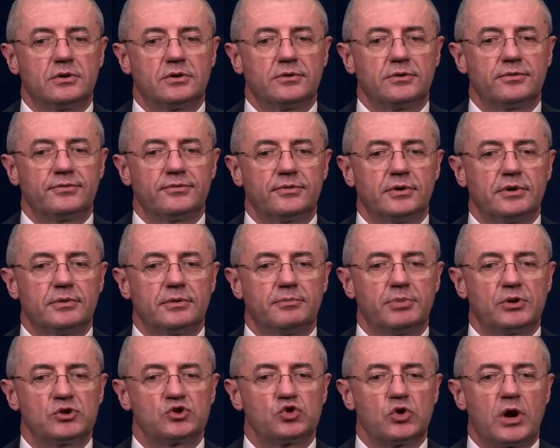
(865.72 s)
of
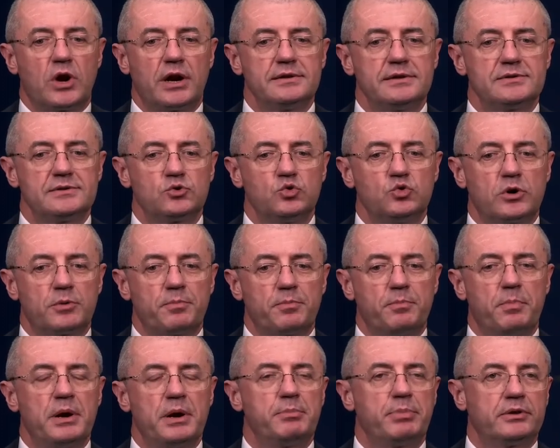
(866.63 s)
personalities who were
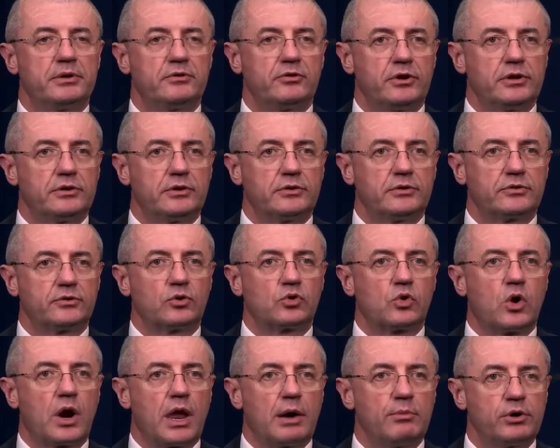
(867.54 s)
perpetrators or
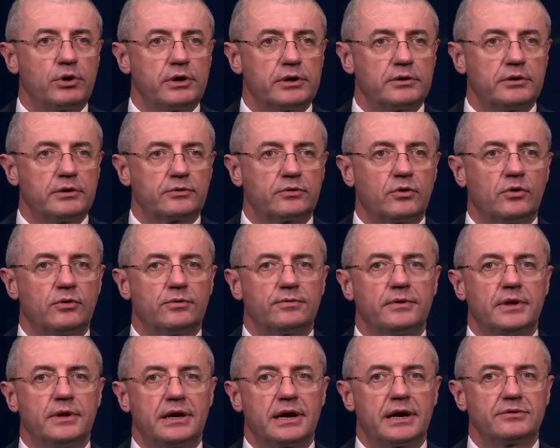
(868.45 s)
collaborators of
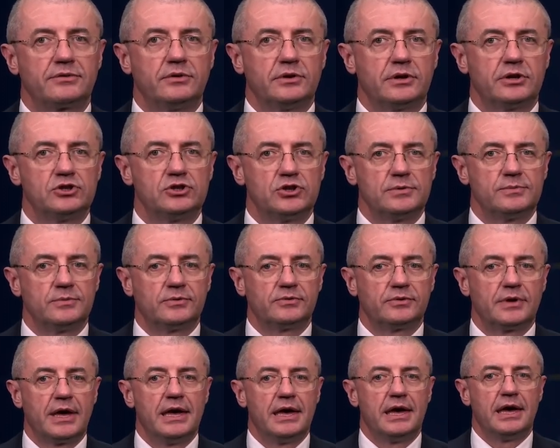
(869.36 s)
the Nazi
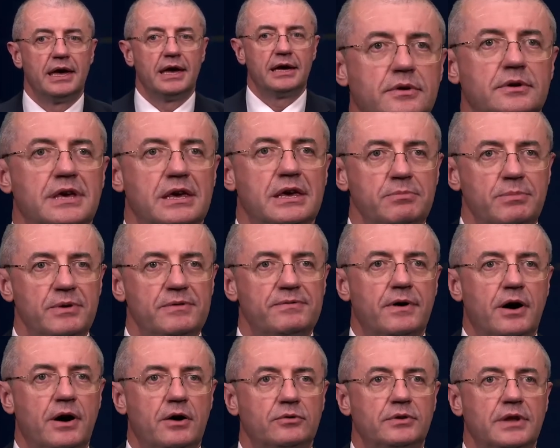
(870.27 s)
regimes can be
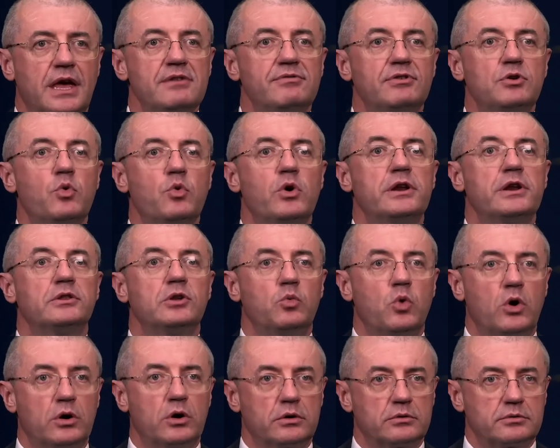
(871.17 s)
found everywhere in the
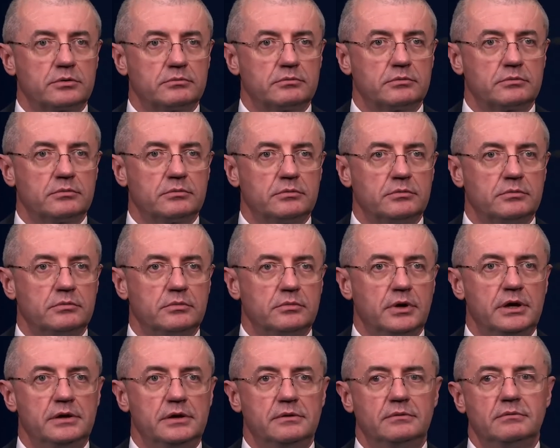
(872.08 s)
world,
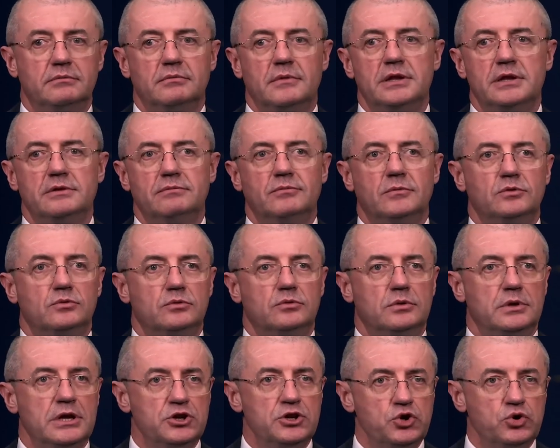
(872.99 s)

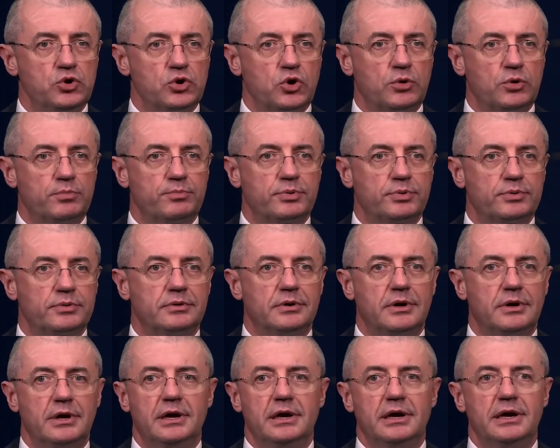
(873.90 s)
in Europe,
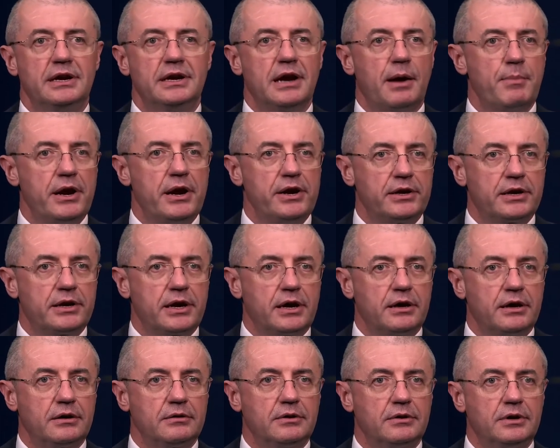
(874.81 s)
in
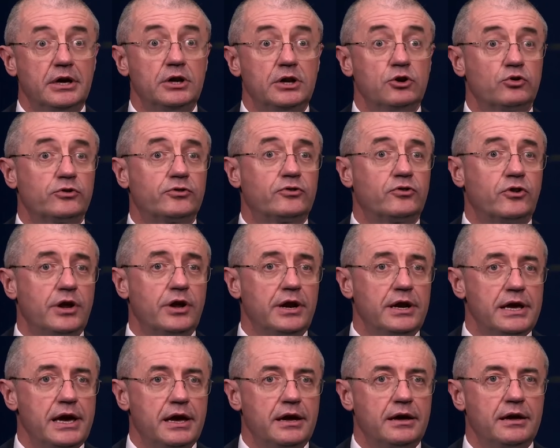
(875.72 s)
America, in
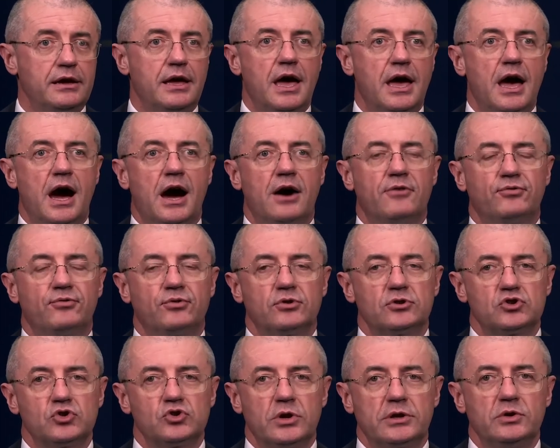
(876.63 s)
Australia.
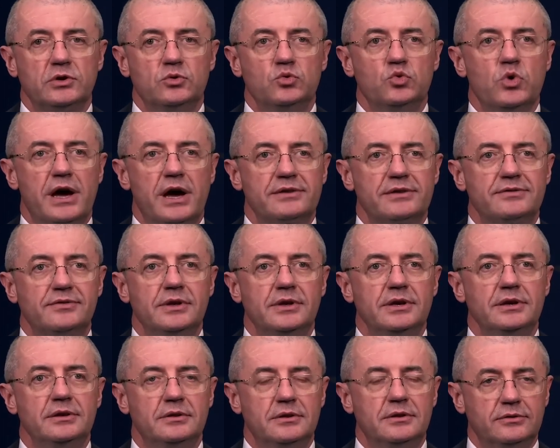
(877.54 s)
Unfortunately, we are
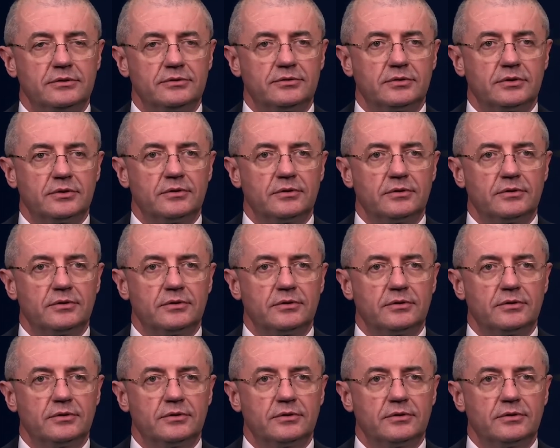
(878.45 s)
seeing this